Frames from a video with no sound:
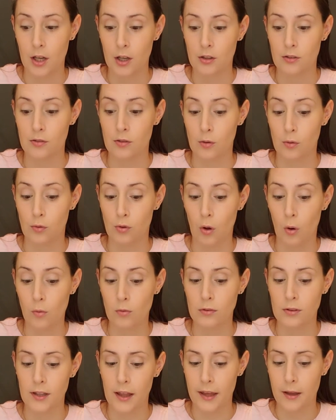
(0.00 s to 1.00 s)
So
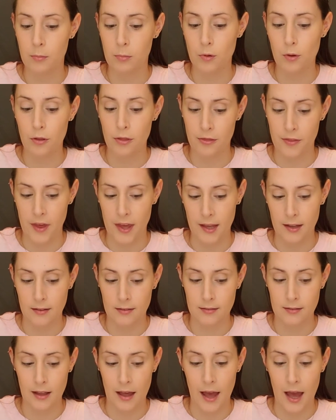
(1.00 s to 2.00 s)
don't label
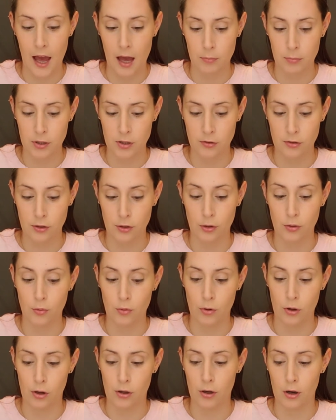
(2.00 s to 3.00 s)
things that happen to you
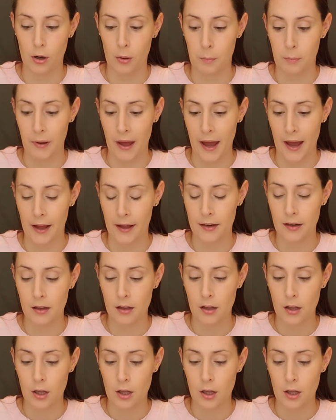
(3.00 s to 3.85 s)
good or bad.